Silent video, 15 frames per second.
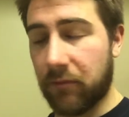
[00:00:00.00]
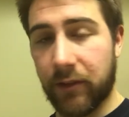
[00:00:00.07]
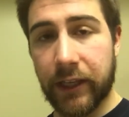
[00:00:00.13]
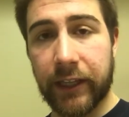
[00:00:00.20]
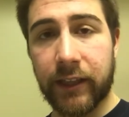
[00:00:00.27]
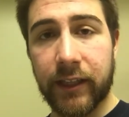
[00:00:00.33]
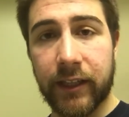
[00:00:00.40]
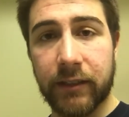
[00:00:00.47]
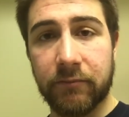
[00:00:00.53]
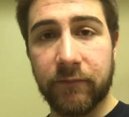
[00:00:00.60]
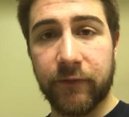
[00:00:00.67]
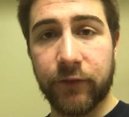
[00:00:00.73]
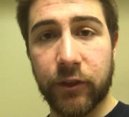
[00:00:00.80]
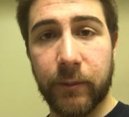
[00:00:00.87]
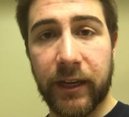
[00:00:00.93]
let
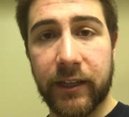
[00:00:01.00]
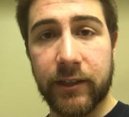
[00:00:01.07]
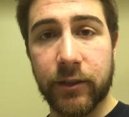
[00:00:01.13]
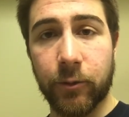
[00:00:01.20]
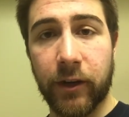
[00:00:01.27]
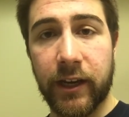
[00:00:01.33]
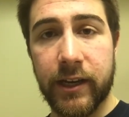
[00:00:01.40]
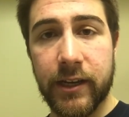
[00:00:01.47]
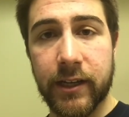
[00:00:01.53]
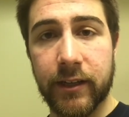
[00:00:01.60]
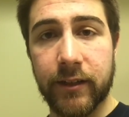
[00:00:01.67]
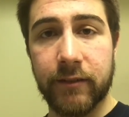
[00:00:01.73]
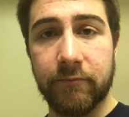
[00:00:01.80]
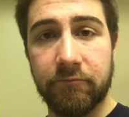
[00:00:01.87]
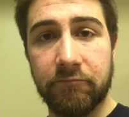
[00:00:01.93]
that ferment away,
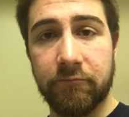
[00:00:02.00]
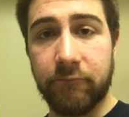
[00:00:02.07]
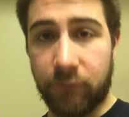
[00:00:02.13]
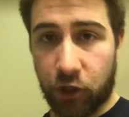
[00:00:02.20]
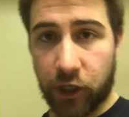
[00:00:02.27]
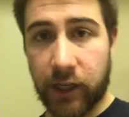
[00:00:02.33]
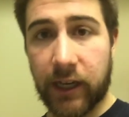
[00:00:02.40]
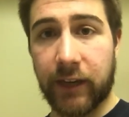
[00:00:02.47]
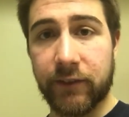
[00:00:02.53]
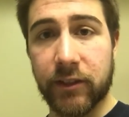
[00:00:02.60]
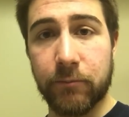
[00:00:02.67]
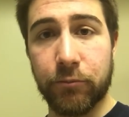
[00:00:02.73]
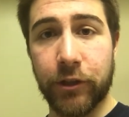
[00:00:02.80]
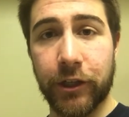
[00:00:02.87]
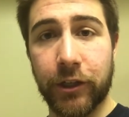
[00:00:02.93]
and you're going to have
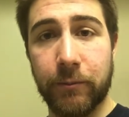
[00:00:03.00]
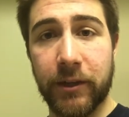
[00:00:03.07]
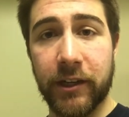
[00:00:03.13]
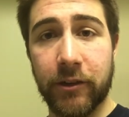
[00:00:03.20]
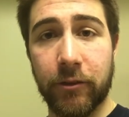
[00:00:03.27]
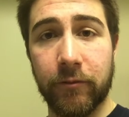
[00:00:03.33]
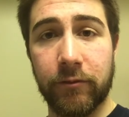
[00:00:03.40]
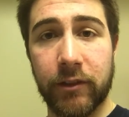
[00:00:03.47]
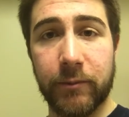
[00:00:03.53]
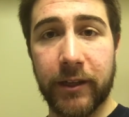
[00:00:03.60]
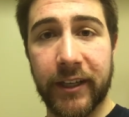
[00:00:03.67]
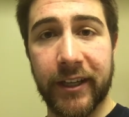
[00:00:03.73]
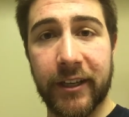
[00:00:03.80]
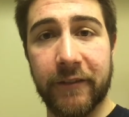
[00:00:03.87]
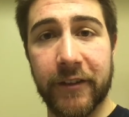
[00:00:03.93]
some pretty good beer, hopefully by
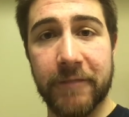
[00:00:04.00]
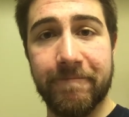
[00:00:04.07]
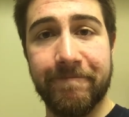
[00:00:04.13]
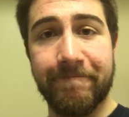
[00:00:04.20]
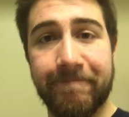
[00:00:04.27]
the end of it.